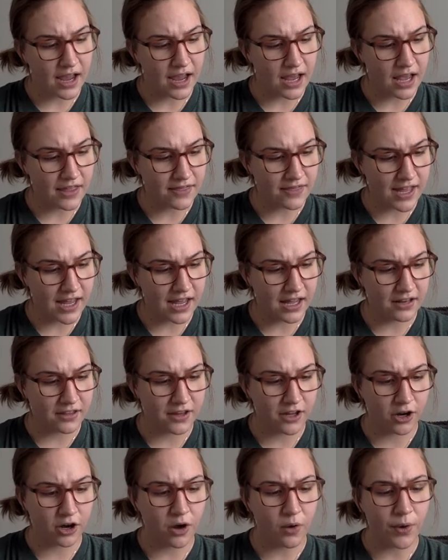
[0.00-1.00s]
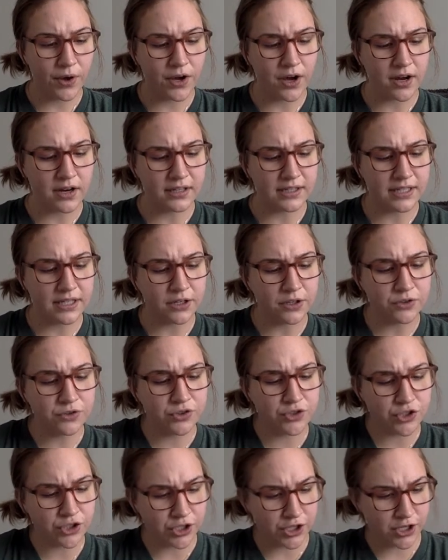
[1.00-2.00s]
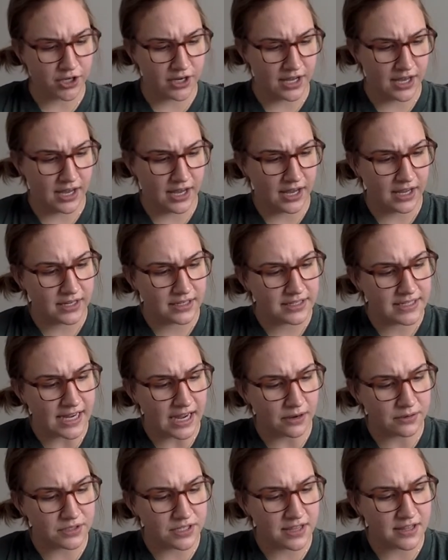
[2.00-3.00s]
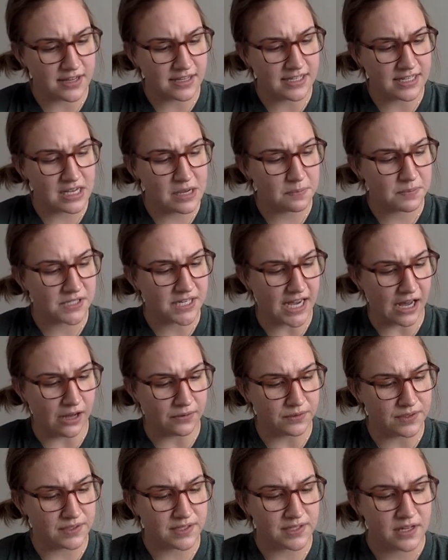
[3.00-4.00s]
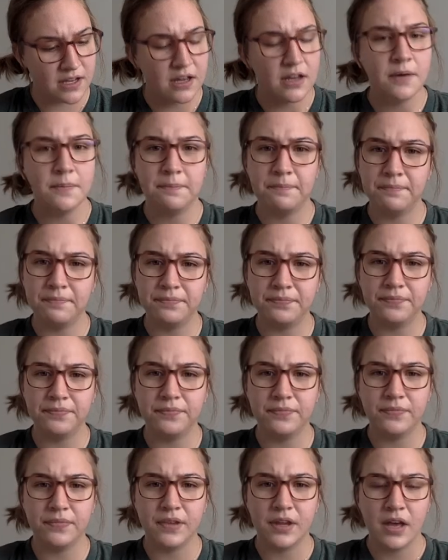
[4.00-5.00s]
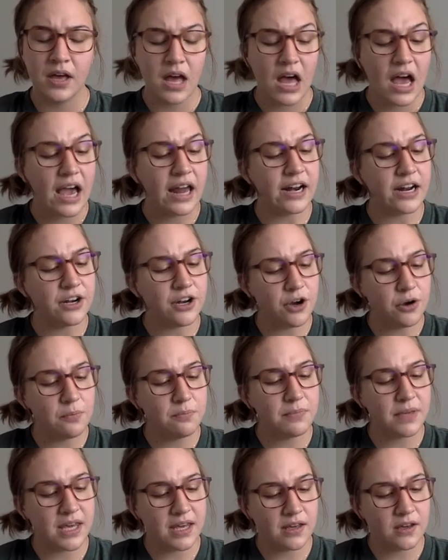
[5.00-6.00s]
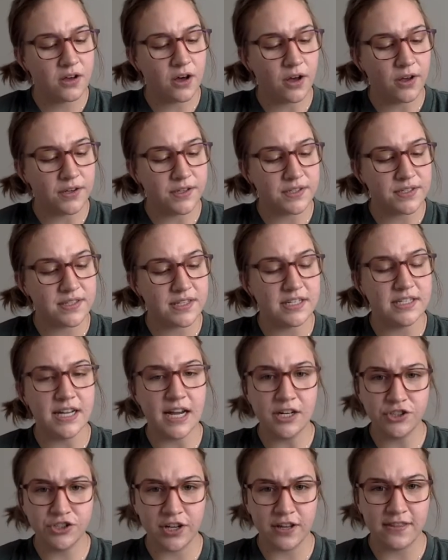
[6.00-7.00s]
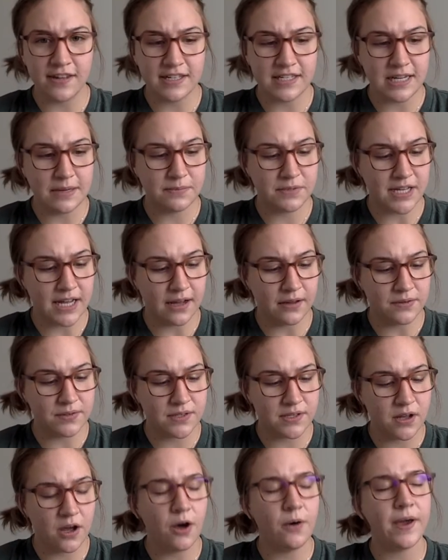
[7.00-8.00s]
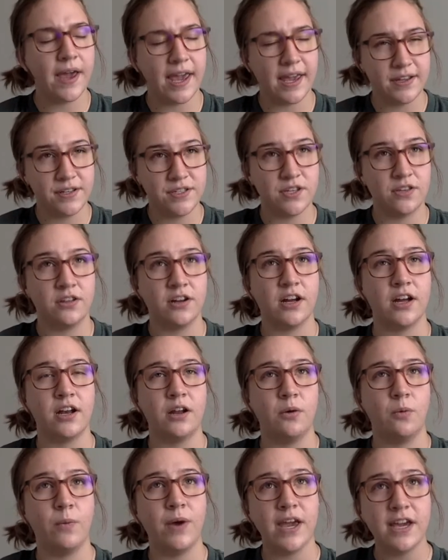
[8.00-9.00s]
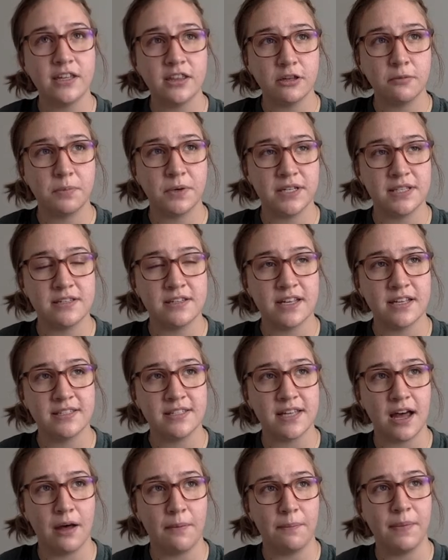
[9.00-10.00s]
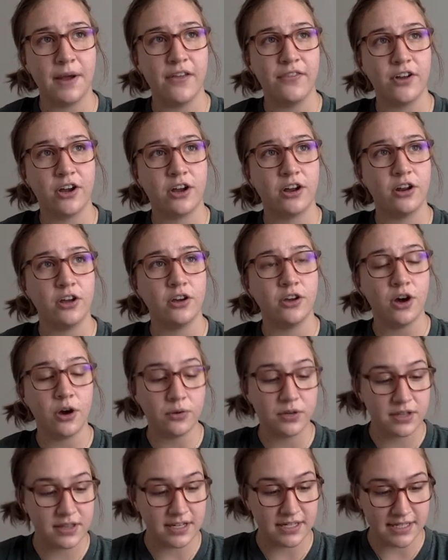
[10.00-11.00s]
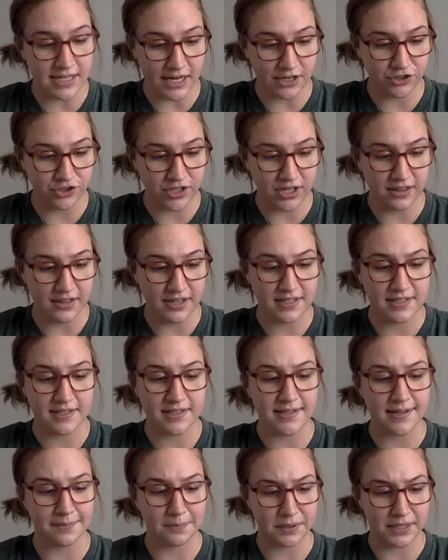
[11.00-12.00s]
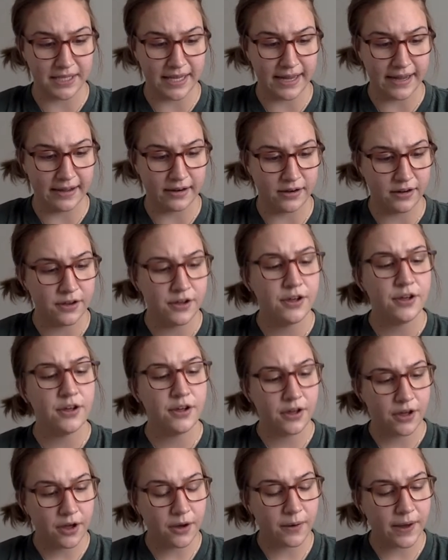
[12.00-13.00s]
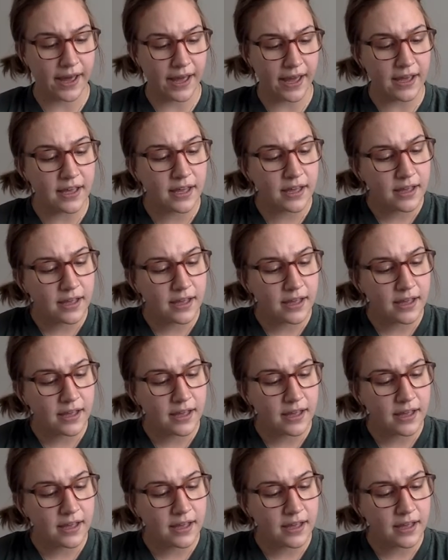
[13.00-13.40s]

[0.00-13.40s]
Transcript: And then they're going on a little journey down to the Deep Downs. And I know Mig calls the dungeon the Deep Downs. Okay, so they're going to wake the princess up and they're going to go to the dungeon. This is their plan. Okay?